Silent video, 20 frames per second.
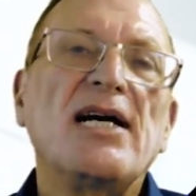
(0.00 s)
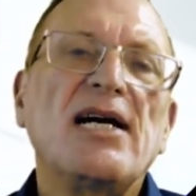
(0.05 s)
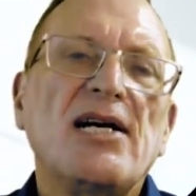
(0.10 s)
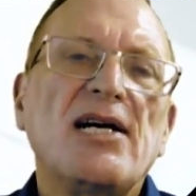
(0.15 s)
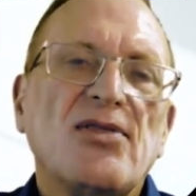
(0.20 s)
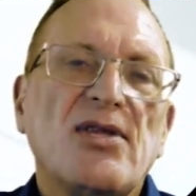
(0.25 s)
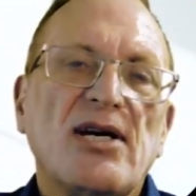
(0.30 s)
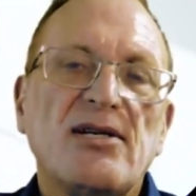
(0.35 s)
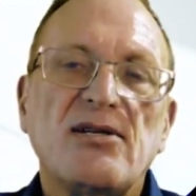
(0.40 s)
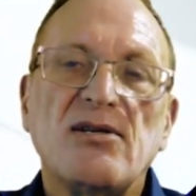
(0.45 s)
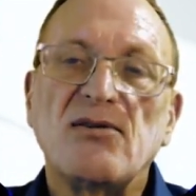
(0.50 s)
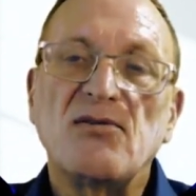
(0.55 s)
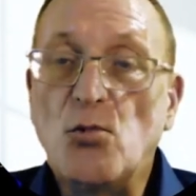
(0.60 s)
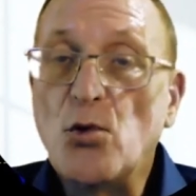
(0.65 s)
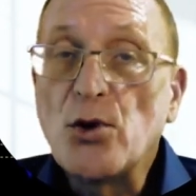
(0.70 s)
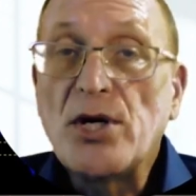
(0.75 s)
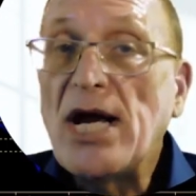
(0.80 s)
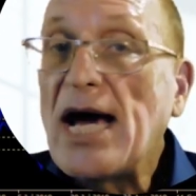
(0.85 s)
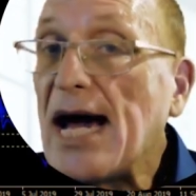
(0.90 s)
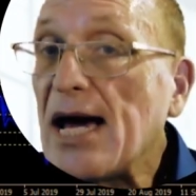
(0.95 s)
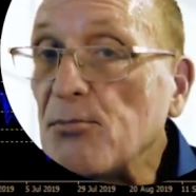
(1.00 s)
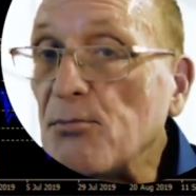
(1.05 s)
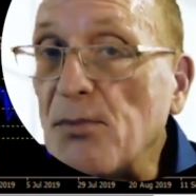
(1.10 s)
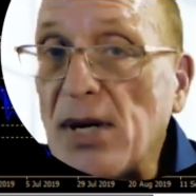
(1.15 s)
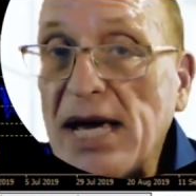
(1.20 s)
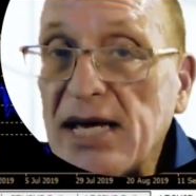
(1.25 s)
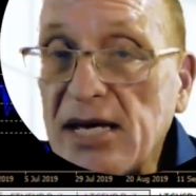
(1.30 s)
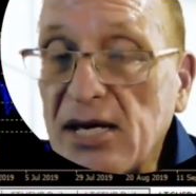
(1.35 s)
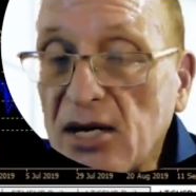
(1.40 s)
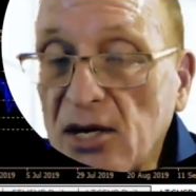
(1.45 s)
and that we're not
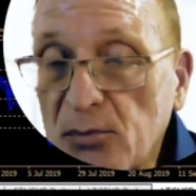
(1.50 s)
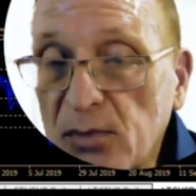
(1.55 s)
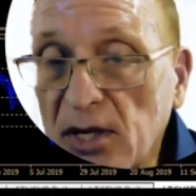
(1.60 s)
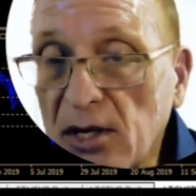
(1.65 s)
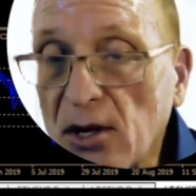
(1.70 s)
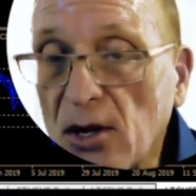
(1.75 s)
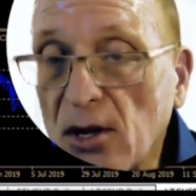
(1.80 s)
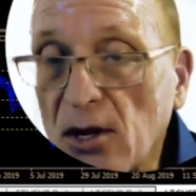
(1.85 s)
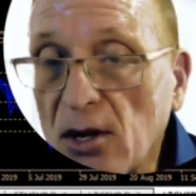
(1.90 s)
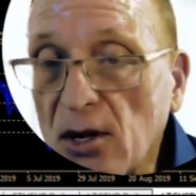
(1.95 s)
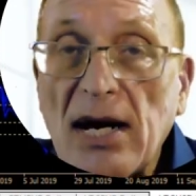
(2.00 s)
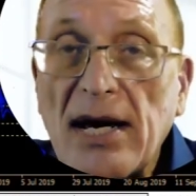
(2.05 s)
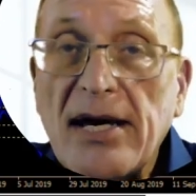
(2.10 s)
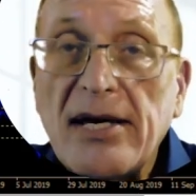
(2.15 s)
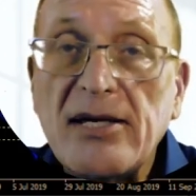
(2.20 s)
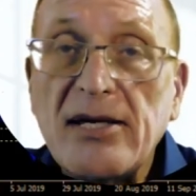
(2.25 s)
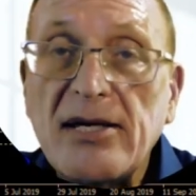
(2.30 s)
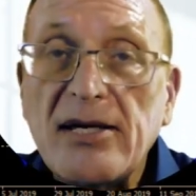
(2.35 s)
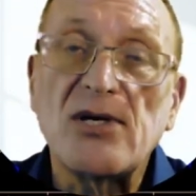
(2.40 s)
making up in our mind